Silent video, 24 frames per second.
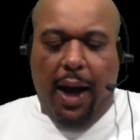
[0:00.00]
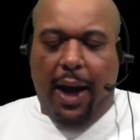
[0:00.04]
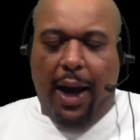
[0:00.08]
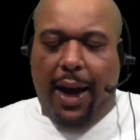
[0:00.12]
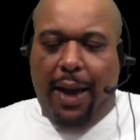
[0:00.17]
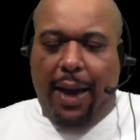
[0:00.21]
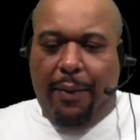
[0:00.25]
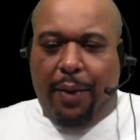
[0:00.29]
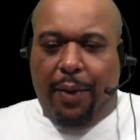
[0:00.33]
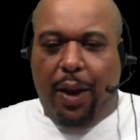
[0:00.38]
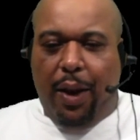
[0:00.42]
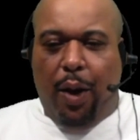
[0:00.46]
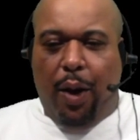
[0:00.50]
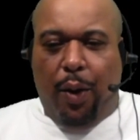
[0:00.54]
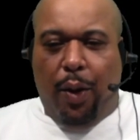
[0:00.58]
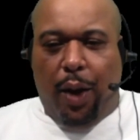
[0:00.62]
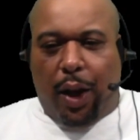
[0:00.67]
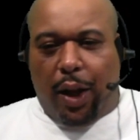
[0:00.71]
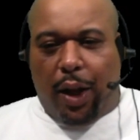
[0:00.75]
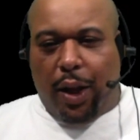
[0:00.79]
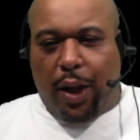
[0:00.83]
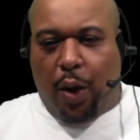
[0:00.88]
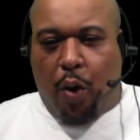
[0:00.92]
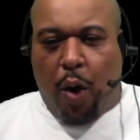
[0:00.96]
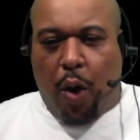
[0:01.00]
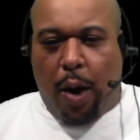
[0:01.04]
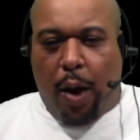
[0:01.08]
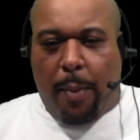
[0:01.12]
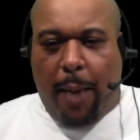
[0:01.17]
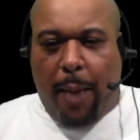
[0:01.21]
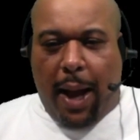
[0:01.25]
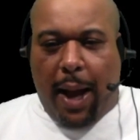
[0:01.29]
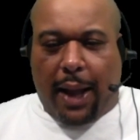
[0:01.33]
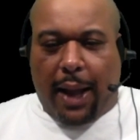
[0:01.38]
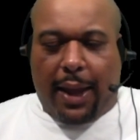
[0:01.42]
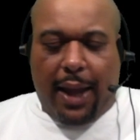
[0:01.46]
even though the
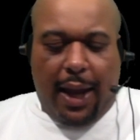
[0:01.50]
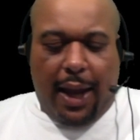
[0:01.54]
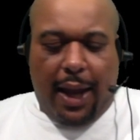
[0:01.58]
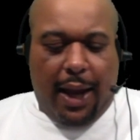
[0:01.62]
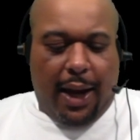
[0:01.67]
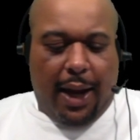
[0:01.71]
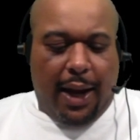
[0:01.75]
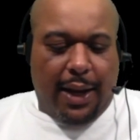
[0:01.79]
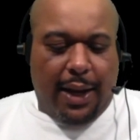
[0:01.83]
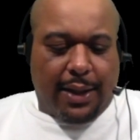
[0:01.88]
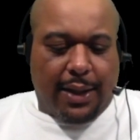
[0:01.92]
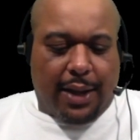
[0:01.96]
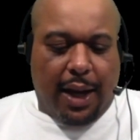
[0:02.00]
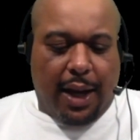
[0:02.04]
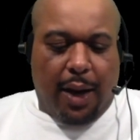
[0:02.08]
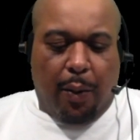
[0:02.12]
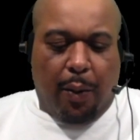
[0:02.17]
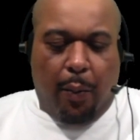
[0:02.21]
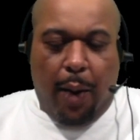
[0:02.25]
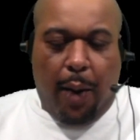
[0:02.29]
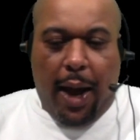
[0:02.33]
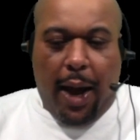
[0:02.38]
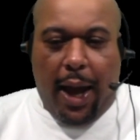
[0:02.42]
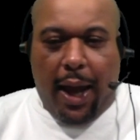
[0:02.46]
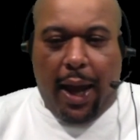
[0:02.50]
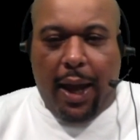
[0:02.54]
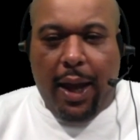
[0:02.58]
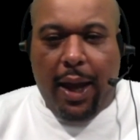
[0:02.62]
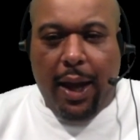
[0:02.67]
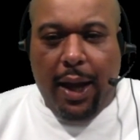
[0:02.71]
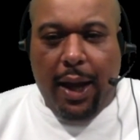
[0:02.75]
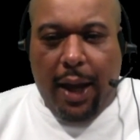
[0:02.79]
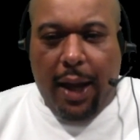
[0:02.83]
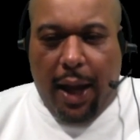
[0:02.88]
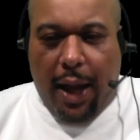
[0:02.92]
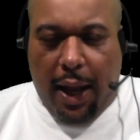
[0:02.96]
quarterback thing is going to weigh
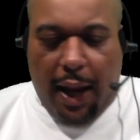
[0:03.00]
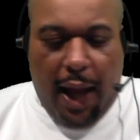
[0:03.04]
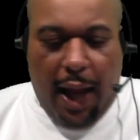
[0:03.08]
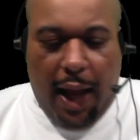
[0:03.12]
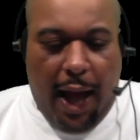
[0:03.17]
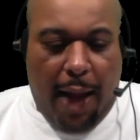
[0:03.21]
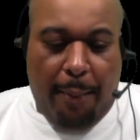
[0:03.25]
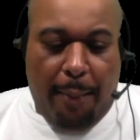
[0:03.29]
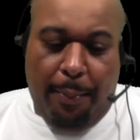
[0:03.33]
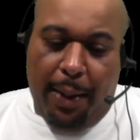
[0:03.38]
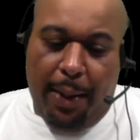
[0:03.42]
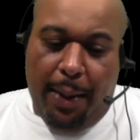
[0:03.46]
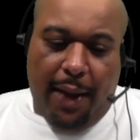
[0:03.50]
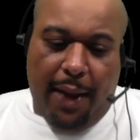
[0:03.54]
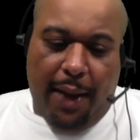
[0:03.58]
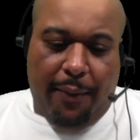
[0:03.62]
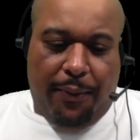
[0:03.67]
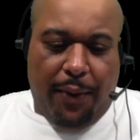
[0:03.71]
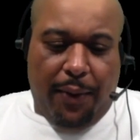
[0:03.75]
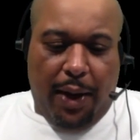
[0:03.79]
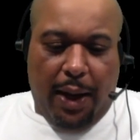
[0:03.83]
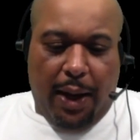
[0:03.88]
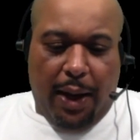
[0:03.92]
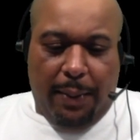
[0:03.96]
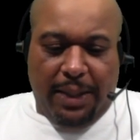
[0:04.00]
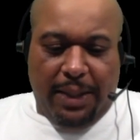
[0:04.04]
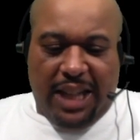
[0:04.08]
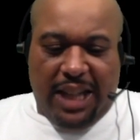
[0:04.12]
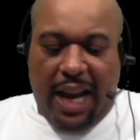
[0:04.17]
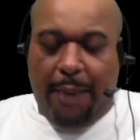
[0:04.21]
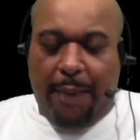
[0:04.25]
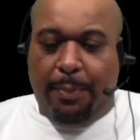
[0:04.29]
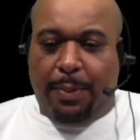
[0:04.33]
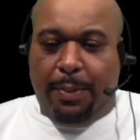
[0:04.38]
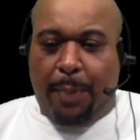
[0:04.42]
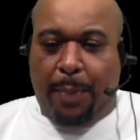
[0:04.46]
a lot. But if
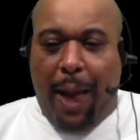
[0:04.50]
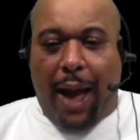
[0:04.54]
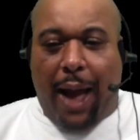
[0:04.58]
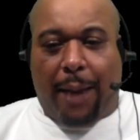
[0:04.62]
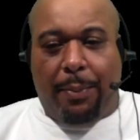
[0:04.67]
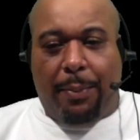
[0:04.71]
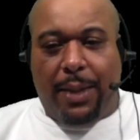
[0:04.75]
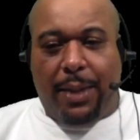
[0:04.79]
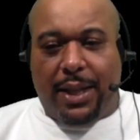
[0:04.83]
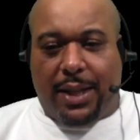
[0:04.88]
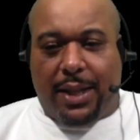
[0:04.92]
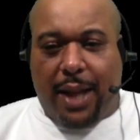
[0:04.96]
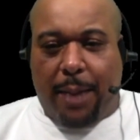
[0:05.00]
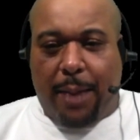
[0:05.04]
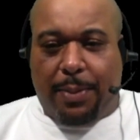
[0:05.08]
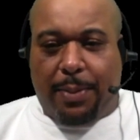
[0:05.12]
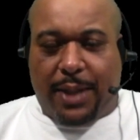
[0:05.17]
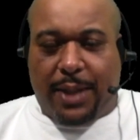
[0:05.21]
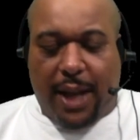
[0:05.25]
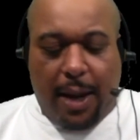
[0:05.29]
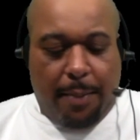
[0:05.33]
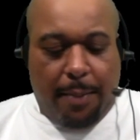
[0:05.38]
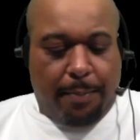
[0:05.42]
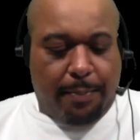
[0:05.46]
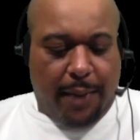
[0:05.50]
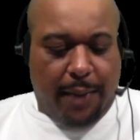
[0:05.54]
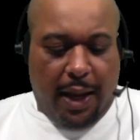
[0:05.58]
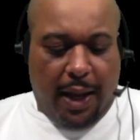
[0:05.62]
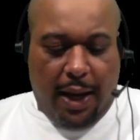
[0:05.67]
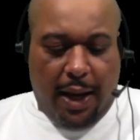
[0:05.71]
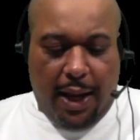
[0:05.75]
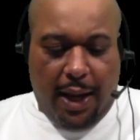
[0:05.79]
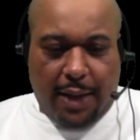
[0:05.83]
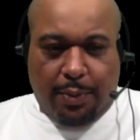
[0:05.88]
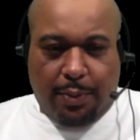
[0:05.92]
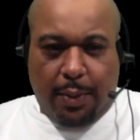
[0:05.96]
James Blackman steps up
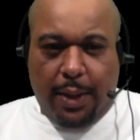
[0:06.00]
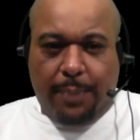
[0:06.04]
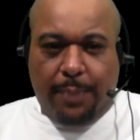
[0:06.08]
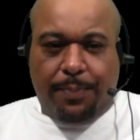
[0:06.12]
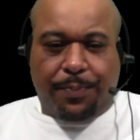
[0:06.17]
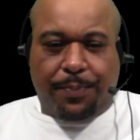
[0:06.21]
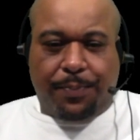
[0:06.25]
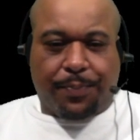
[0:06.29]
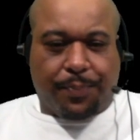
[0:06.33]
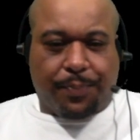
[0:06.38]
in this one,